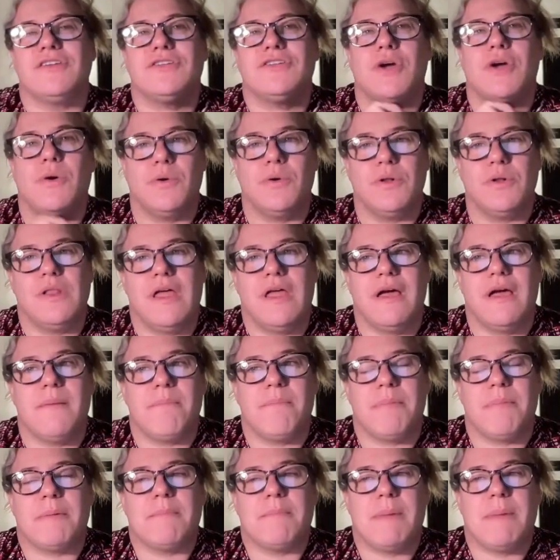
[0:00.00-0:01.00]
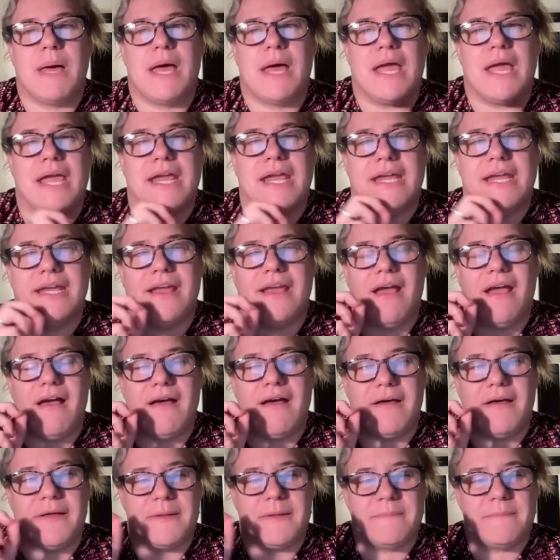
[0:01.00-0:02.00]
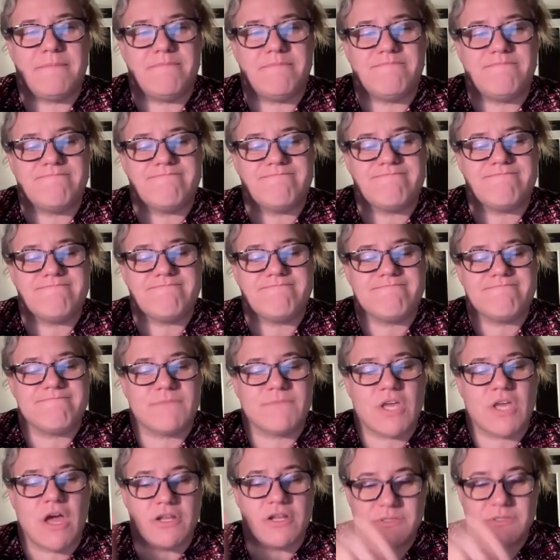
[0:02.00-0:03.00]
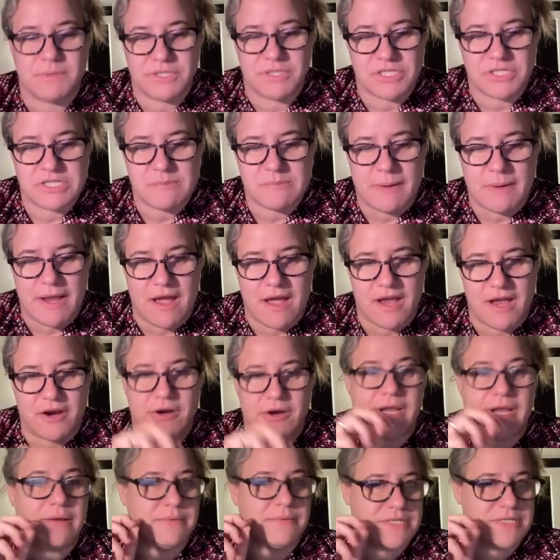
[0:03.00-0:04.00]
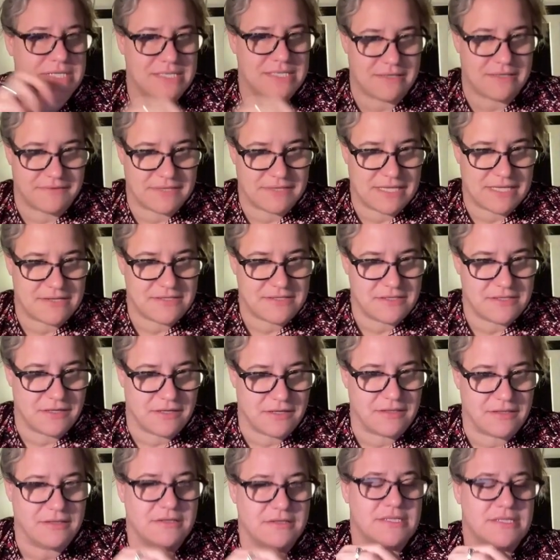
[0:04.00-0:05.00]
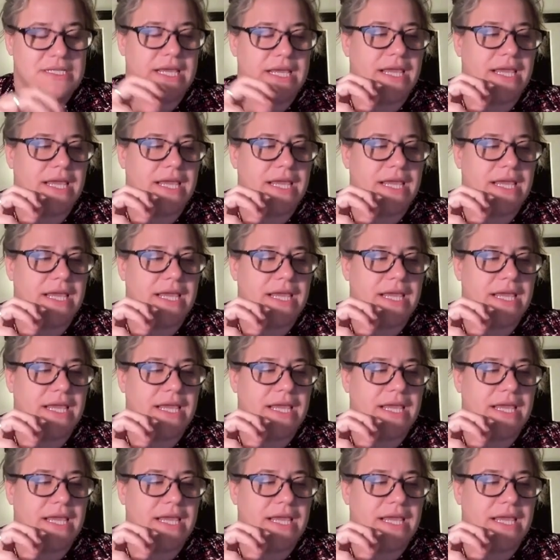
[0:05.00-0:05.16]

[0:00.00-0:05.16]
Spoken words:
total up my contributions to my IRA, which is $7,000,